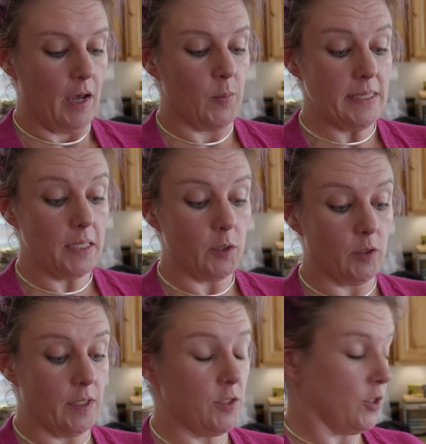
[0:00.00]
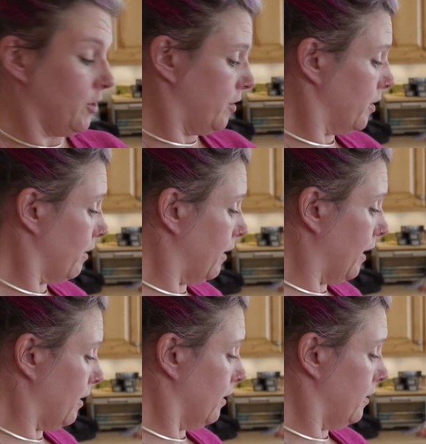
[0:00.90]
I was a little concerned
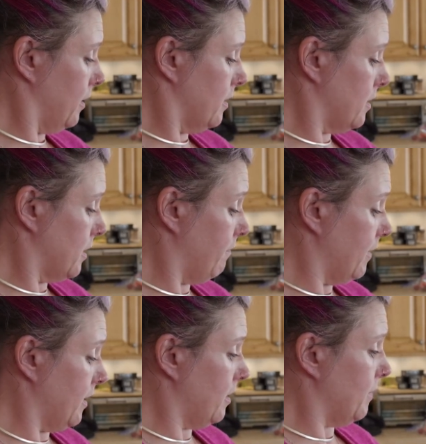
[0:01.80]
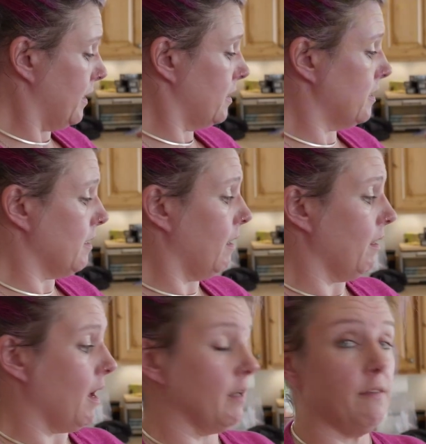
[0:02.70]
that the Vietnamese, a
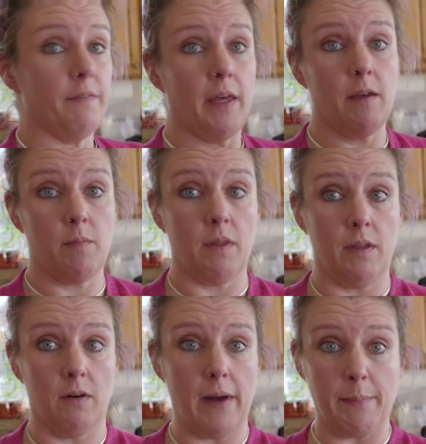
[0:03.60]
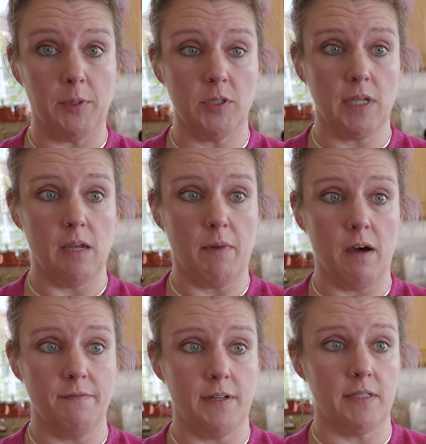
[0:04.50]
lot of them, their wrappers came
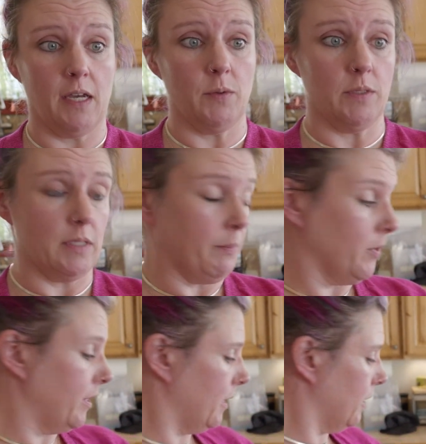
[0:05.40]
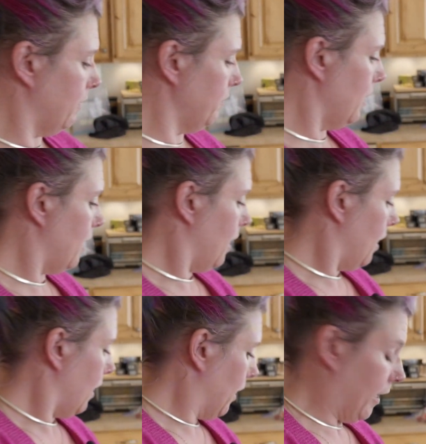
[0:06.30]
off as I was separating them.
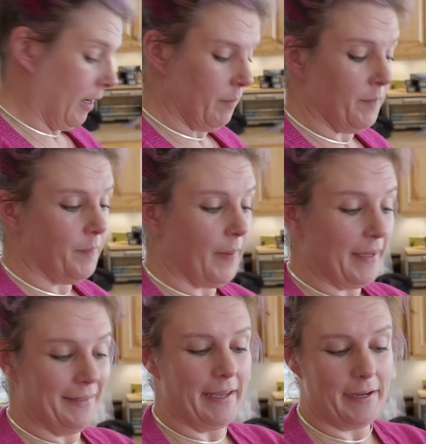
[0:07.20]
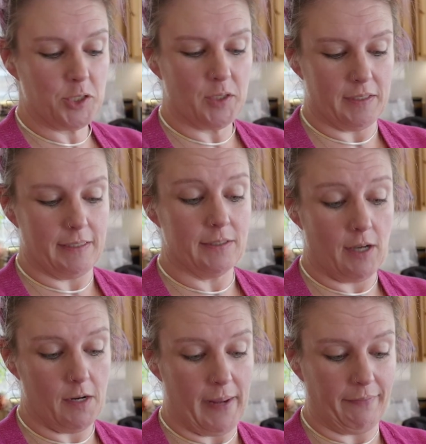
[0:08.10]
But they actually
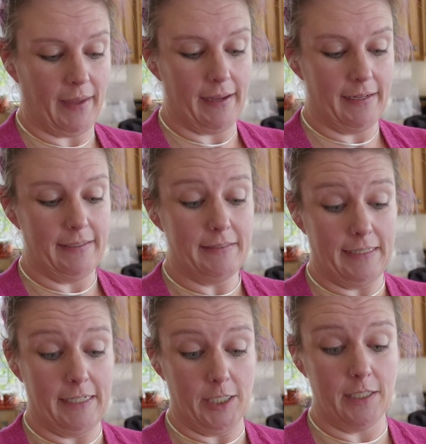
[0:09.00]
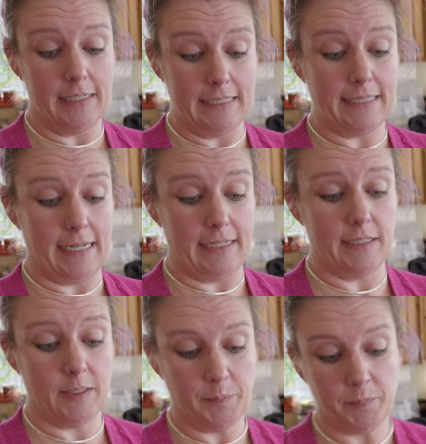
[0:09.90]
talk about that here. It
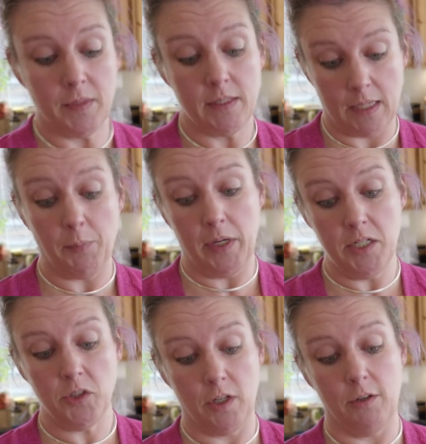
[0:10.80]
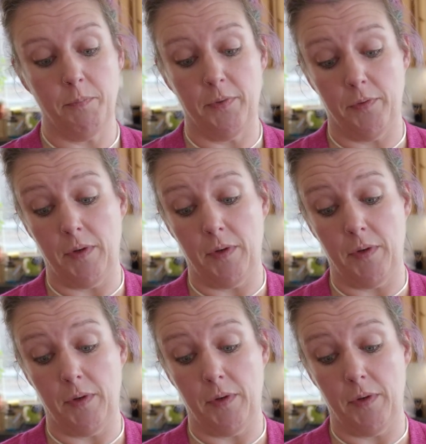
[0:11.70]
says, separate each clove